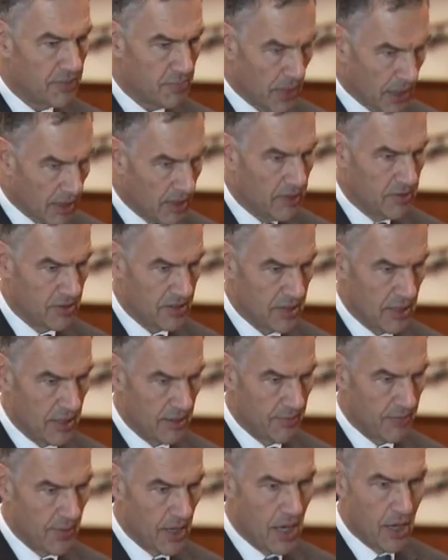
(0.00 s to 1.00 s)
expectancy.
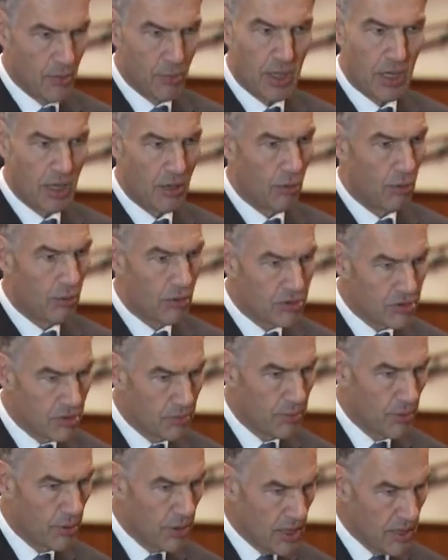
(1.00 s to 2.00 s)
We can also
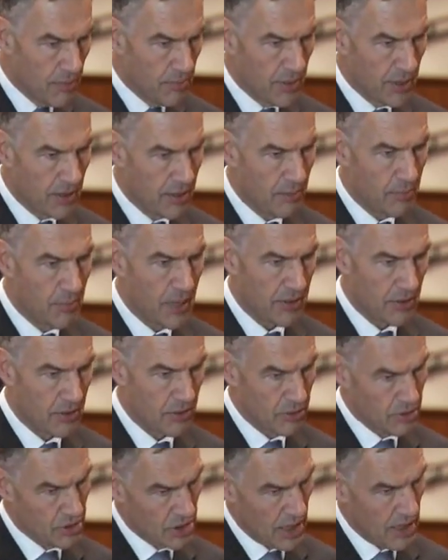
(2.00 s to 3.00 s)
prohibit mother
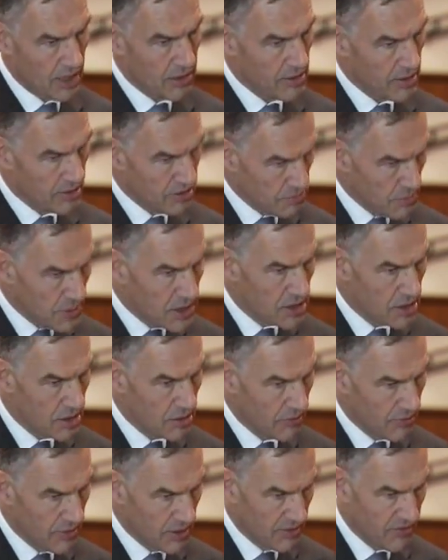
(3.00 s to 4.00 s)
to child
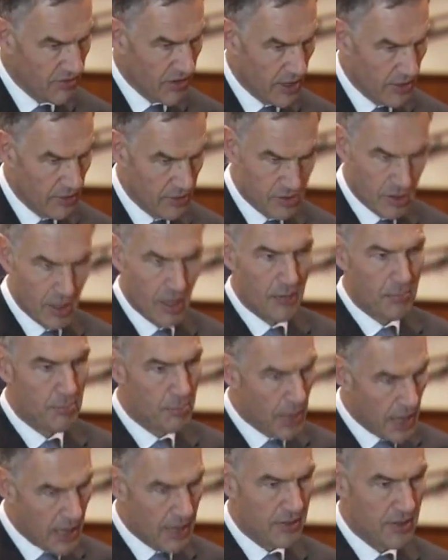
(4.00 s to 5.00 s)
transmission of this virus
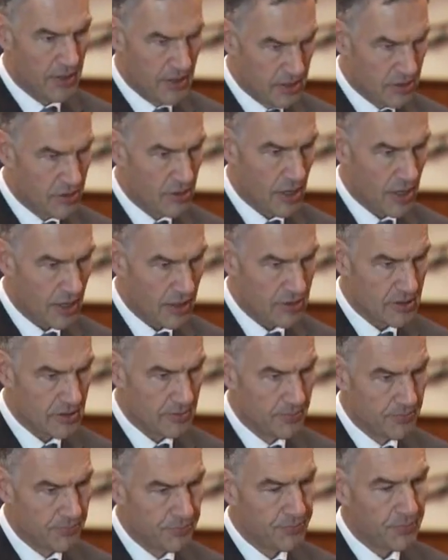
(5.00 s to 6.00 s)
by these
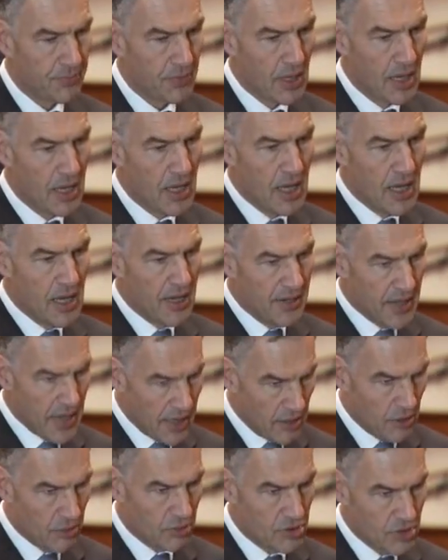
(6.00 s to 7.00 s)
drugs.
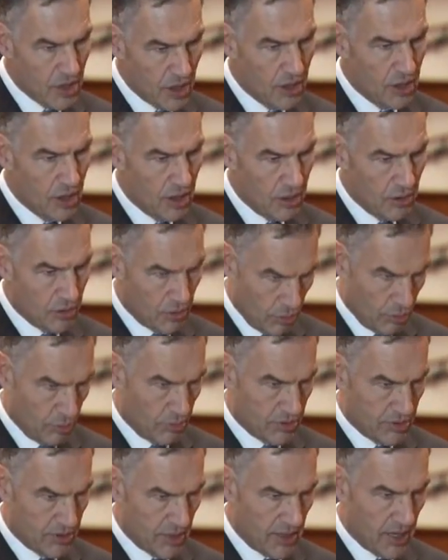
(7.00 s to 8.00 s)
Diagnostic
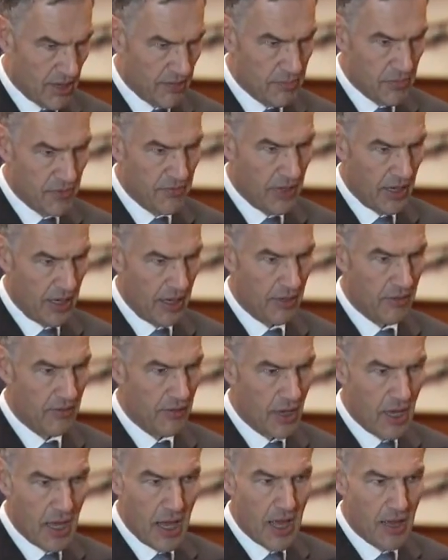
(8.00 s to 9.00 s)
tools that have
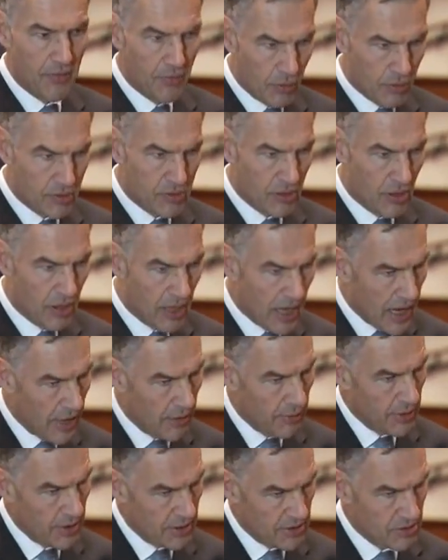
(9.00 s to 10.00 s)
developed have also
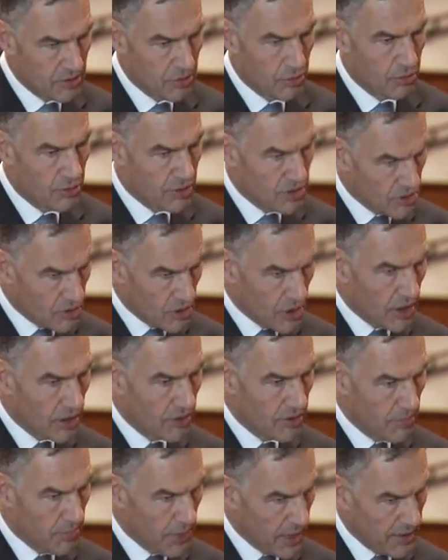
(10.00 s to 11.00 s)
allowed us to
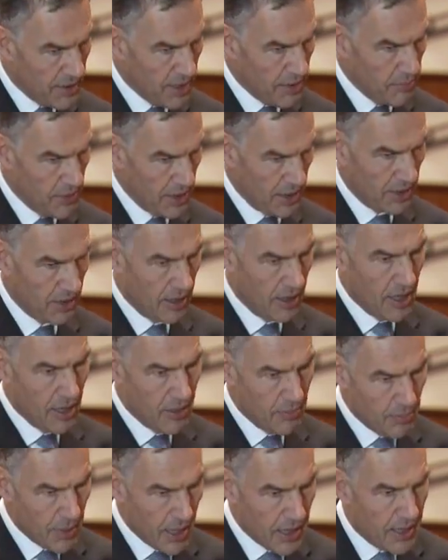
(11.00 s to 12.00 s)
restrict the pandemic
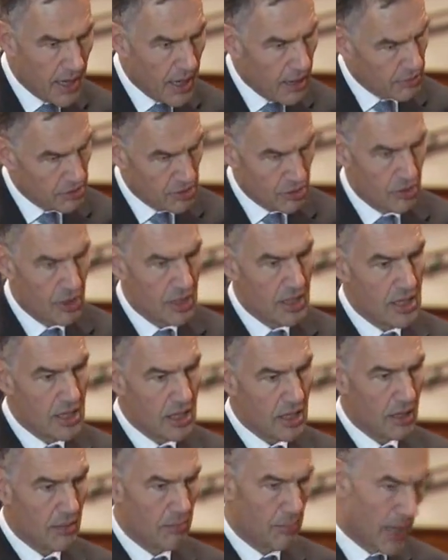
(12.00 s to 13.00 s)
by now
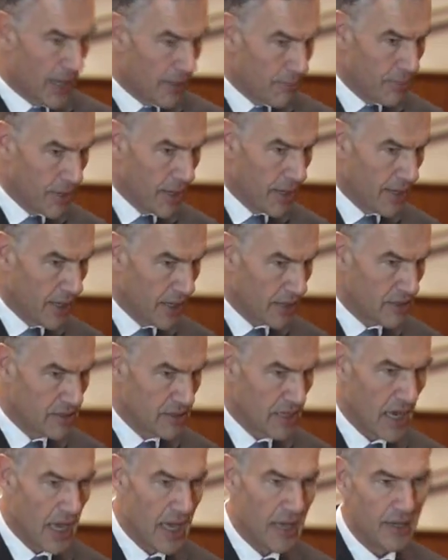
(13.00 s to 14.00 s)
screening blood
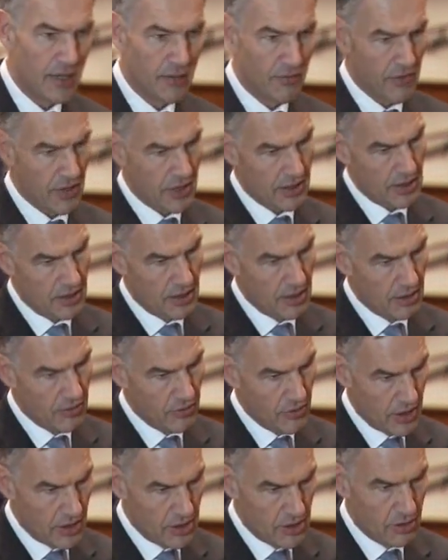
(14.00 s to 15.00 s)
products and infected
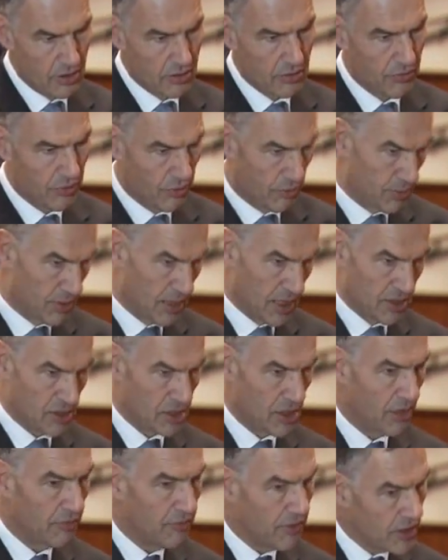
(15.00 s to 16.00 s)
individuals for
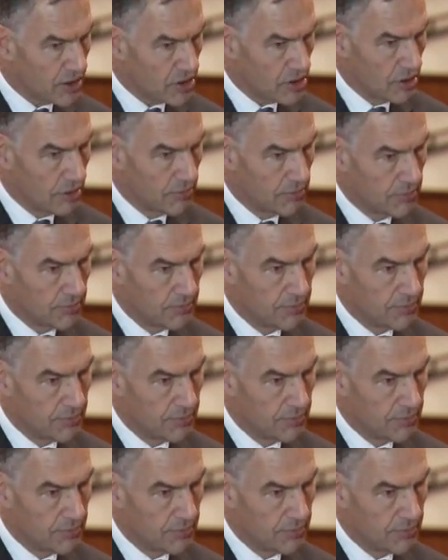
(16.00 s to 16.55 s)
potential infection.